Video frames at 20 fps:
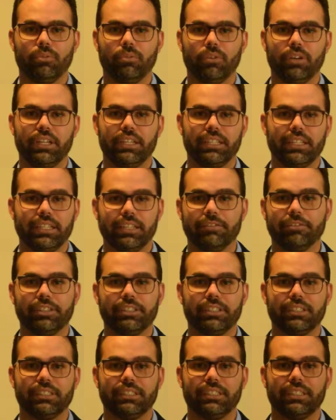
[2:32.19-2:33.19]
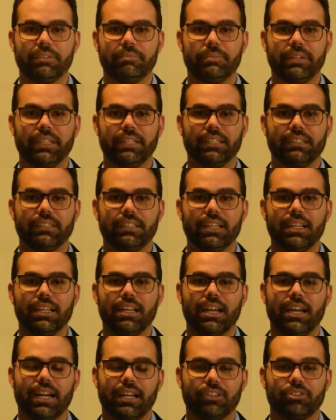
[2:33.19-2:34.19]
in inefficiency in meetings.
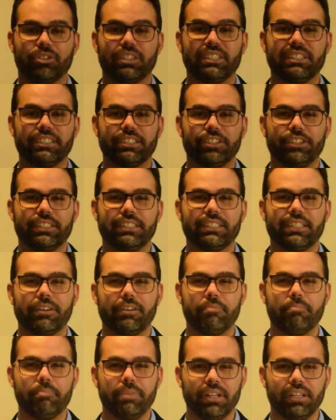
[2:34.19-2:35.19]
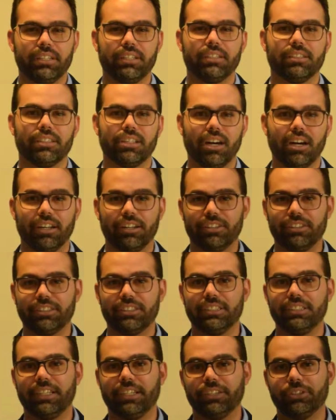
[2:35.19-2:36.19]
Actually, $37 billion
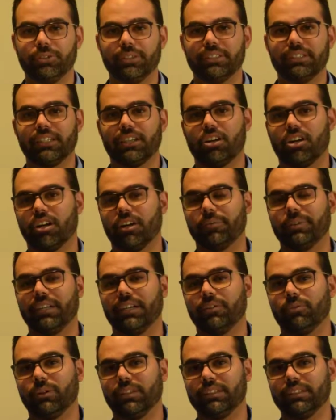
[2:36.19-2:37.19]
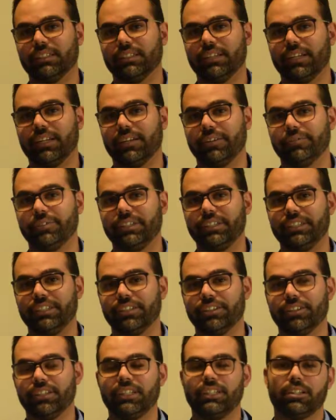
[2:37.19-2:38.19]
in the U.S. economy are wasted every
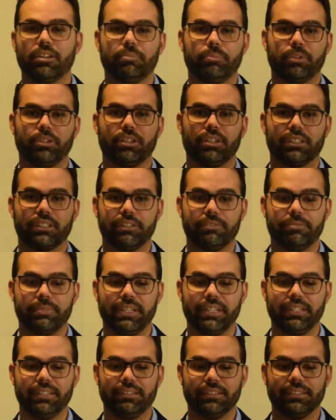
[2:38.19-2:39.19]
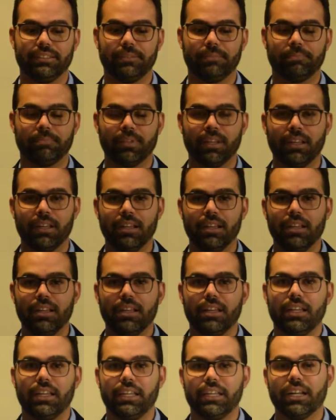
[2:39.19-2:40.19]
year in unproductive meetings.
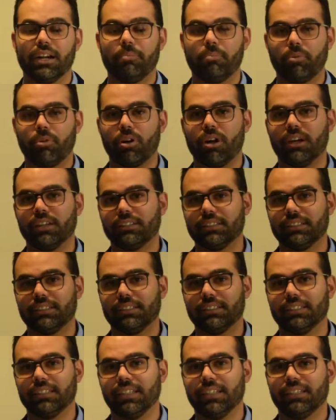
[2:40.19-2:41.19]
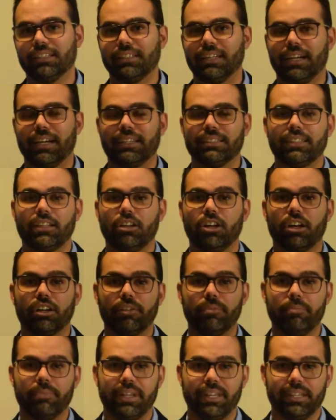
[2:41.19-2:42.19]
In a process that has a lot
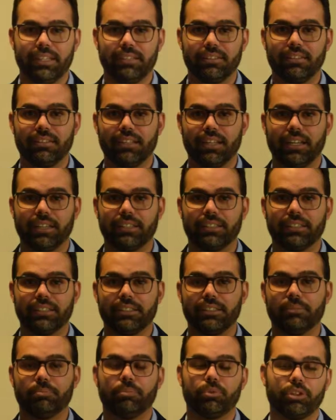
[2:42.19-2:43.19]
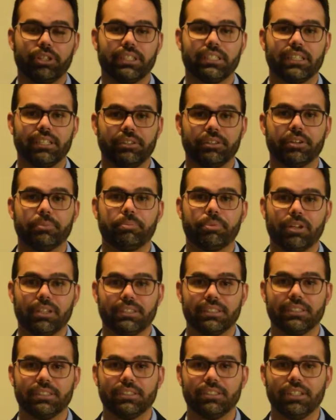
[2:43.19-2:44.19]
of meetings, like the project delivery
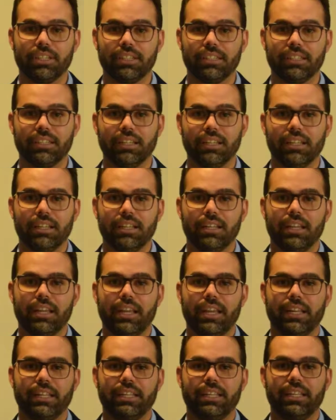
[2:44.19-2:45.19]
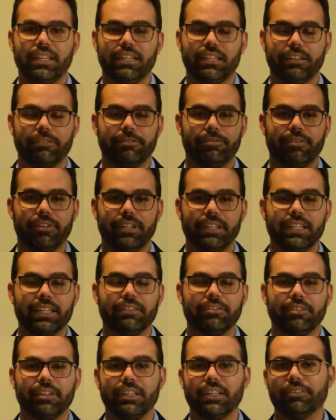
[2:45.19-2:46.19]
process done, any
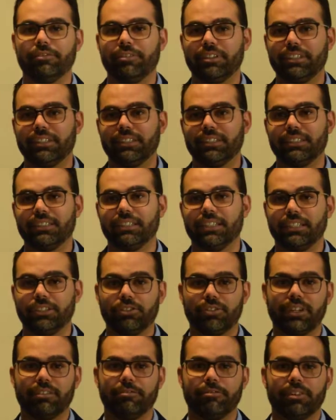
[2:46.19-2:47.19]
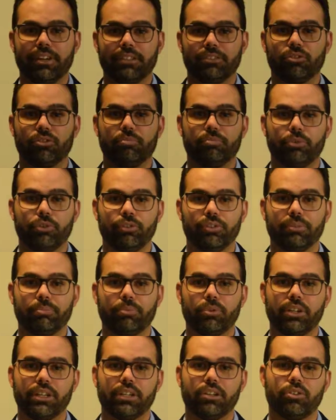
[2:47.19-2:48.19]
inefficiency that you can find to improve the
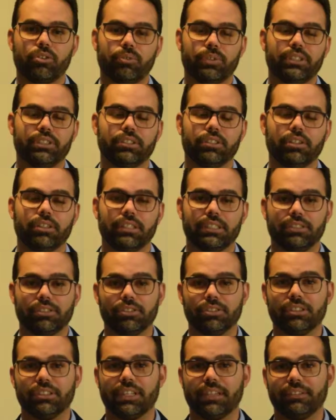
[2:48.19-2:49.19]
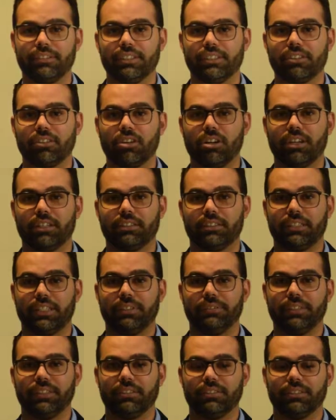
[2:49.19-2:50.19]
project could result in substantial cost
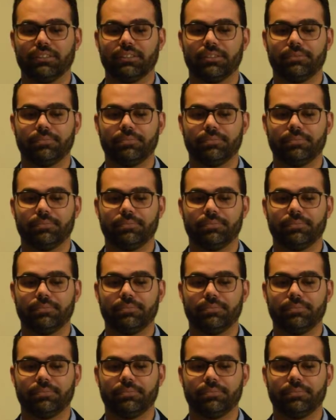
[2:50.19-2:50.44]
savings.